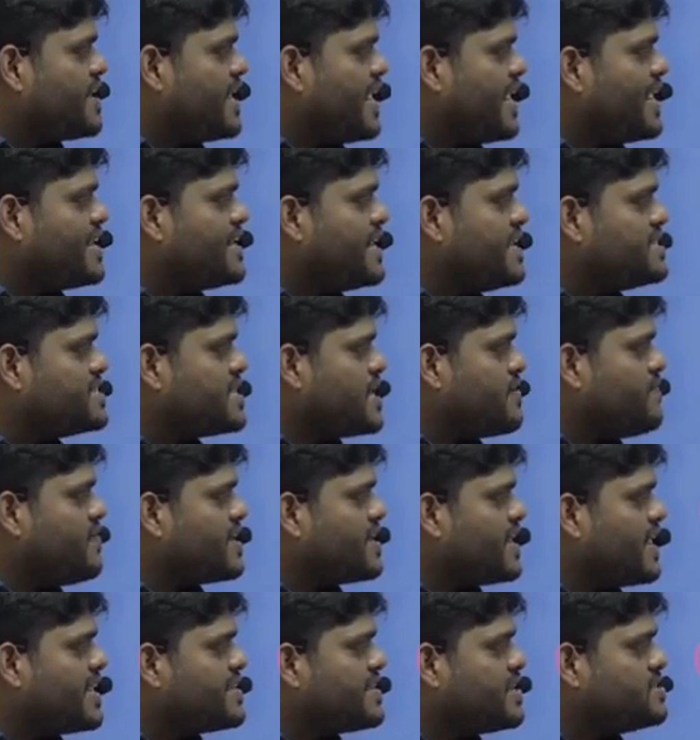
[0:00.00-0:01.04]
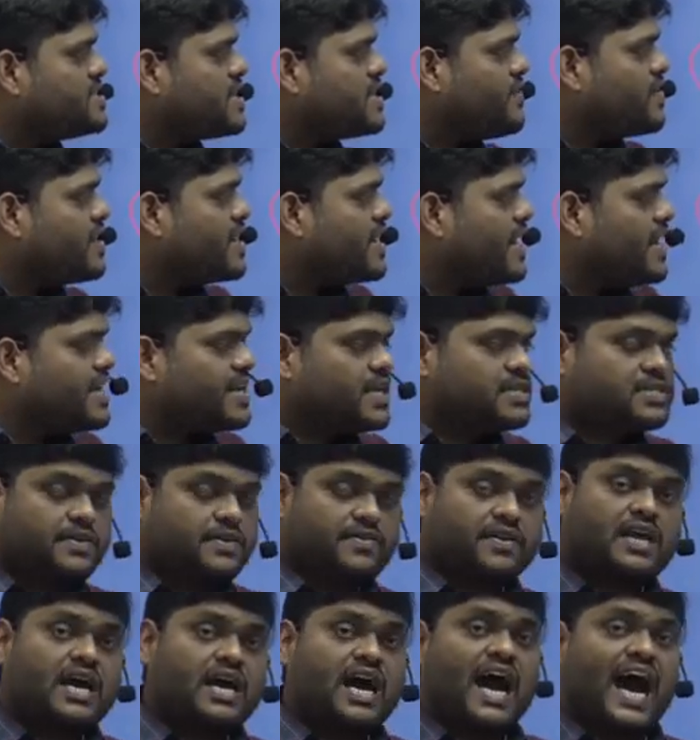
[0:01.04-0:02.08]
87, 87 and
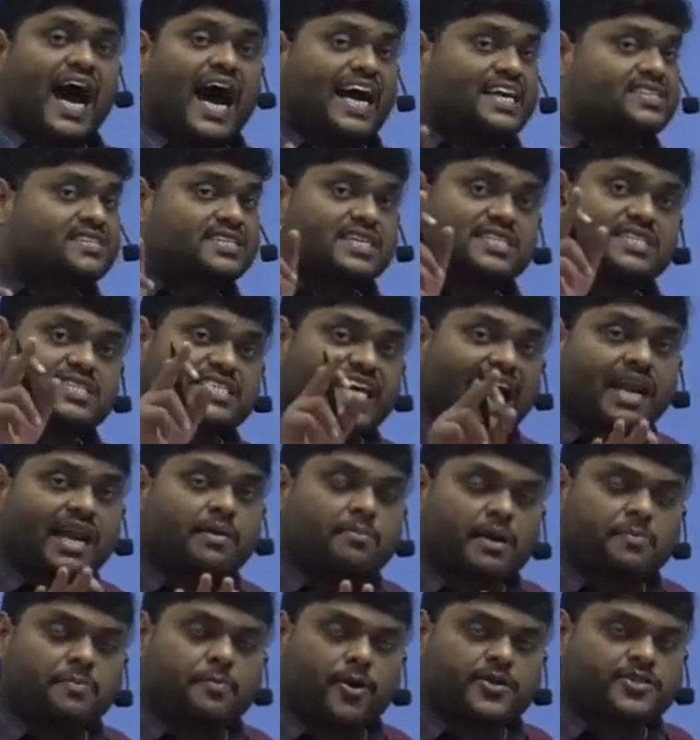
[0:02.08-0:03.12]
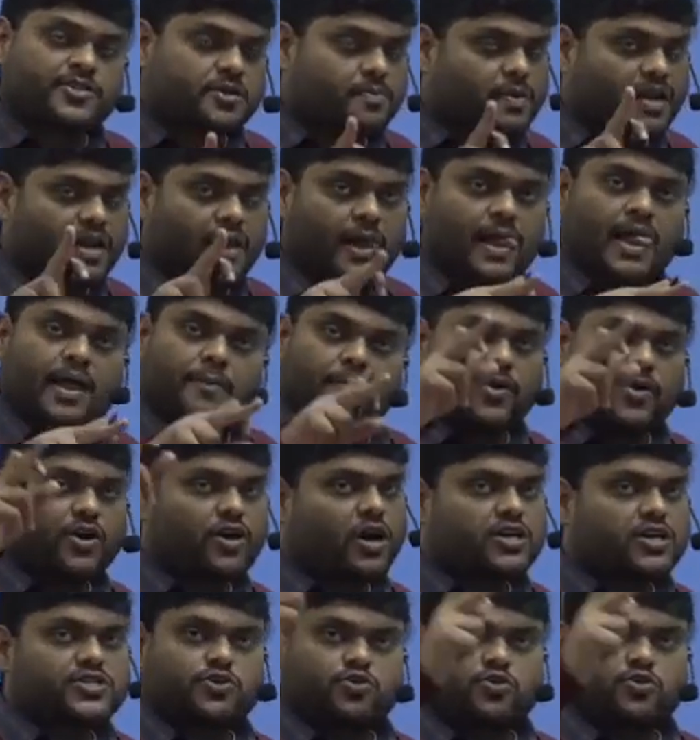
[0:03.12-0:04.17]
87, and this can be possible
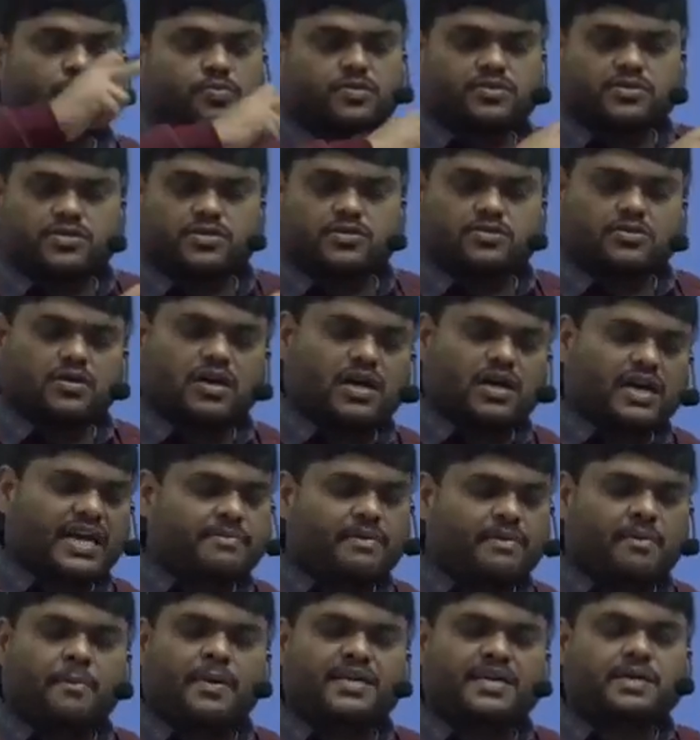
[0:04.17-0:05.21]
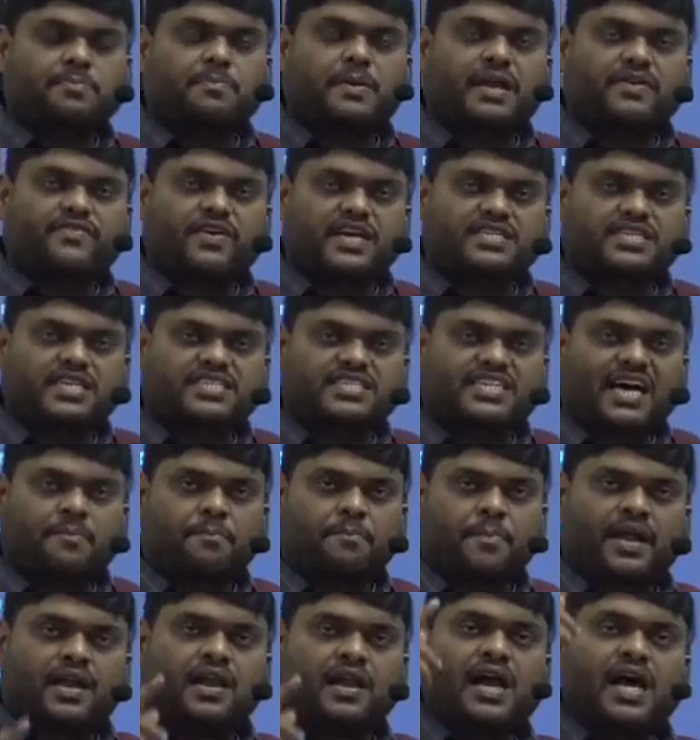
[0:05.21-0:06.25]
because you remember the previous
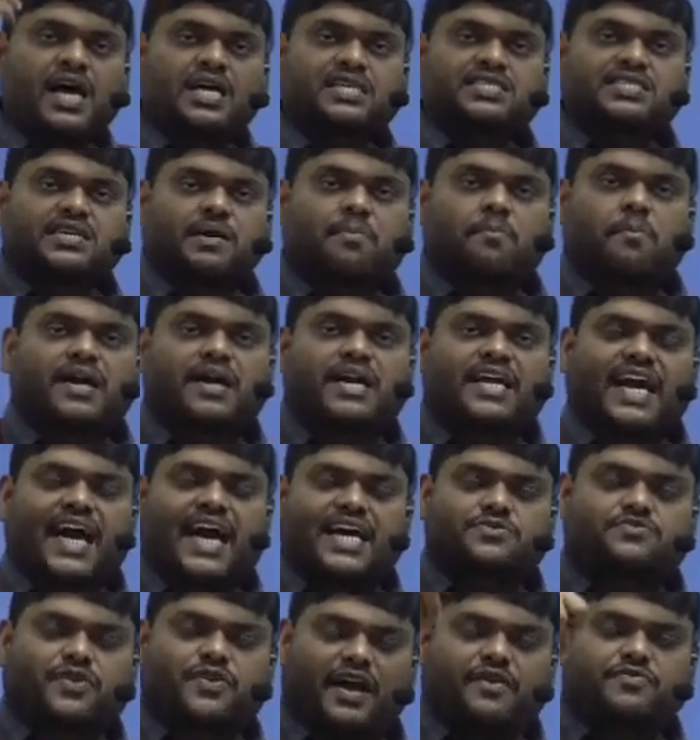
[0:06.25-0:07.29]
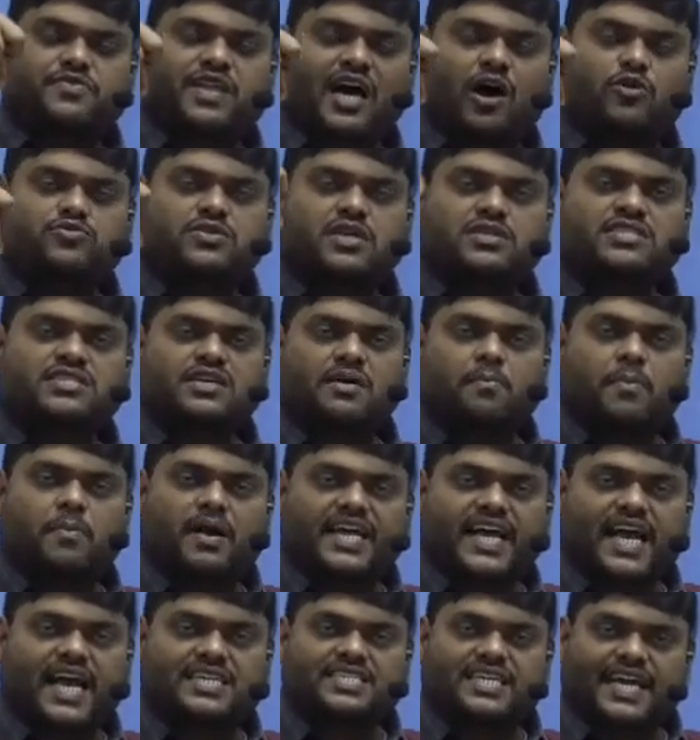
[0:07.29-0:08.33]
example, somebody has 5,000, somebody
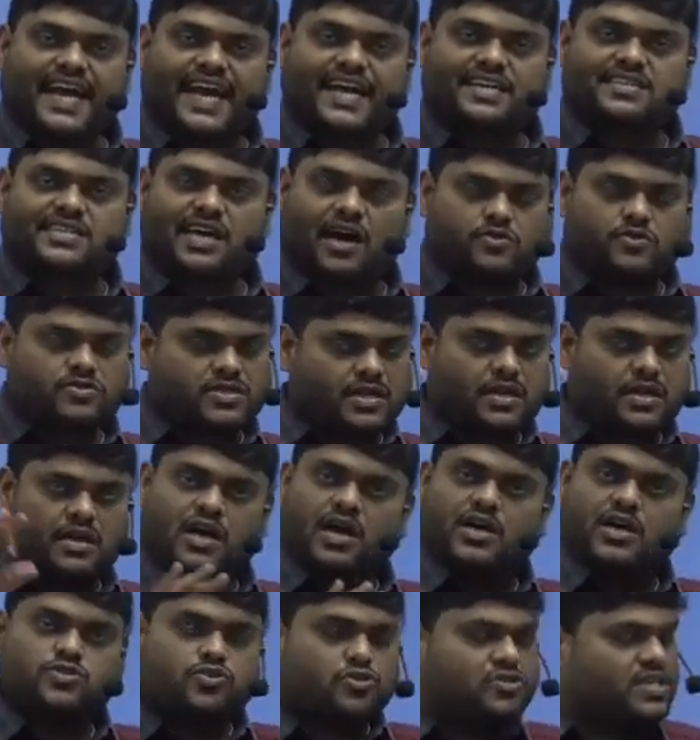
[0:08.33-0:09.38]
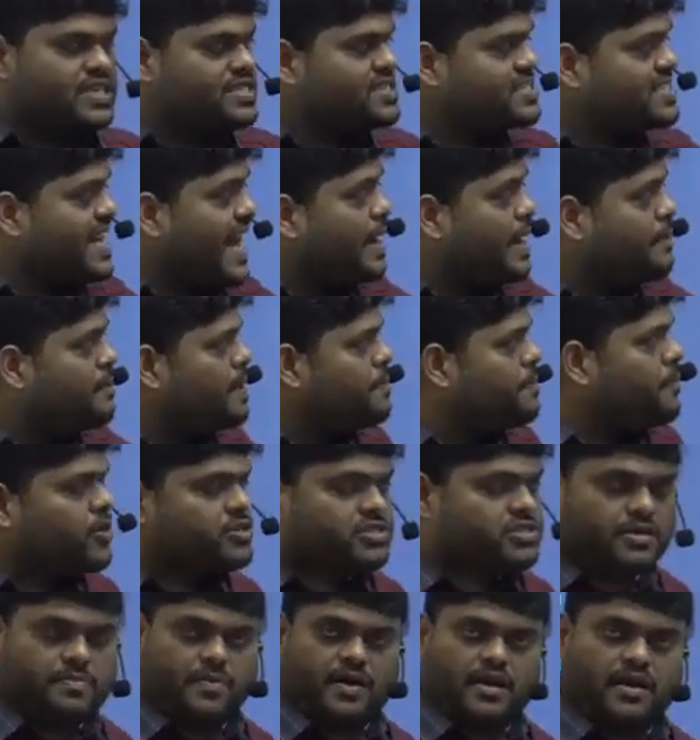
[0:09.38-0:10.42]
has 8,000, so this can be
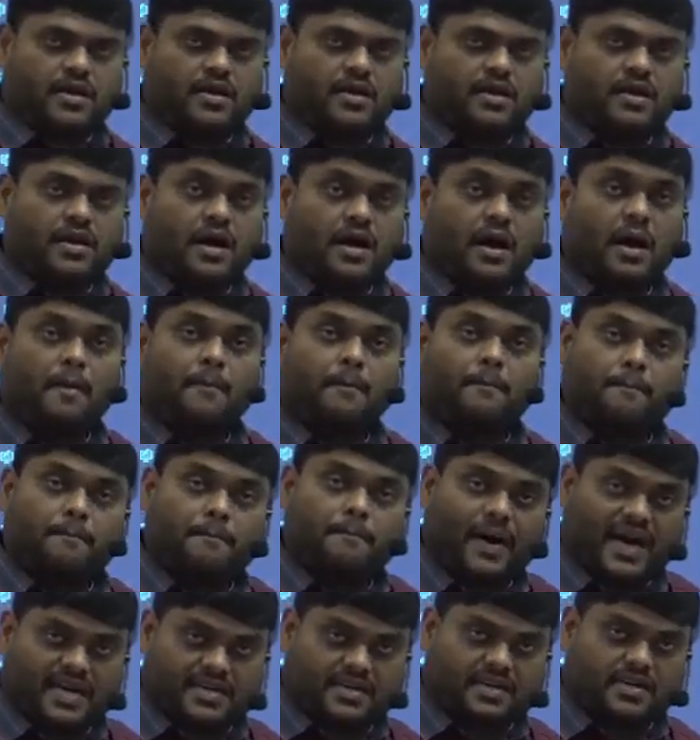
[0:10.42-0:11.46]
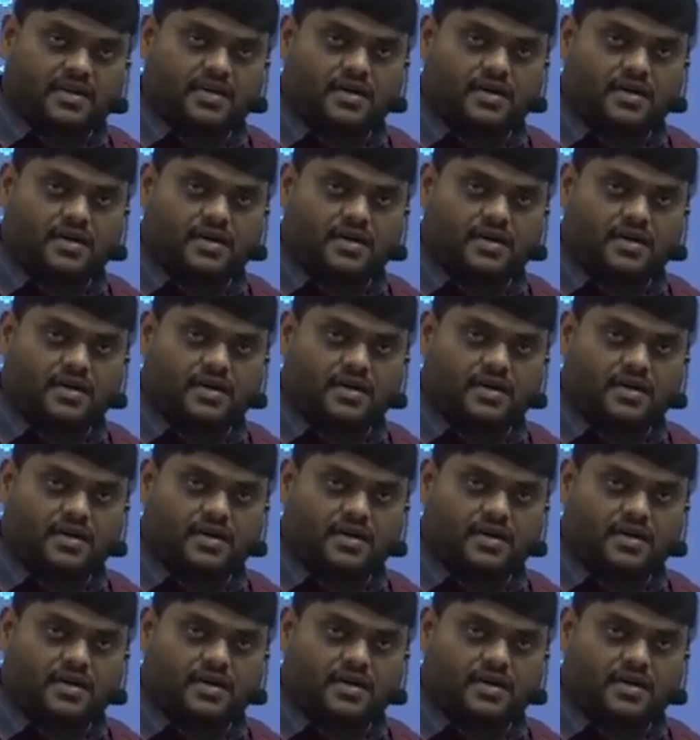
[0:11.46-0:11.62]
possible. But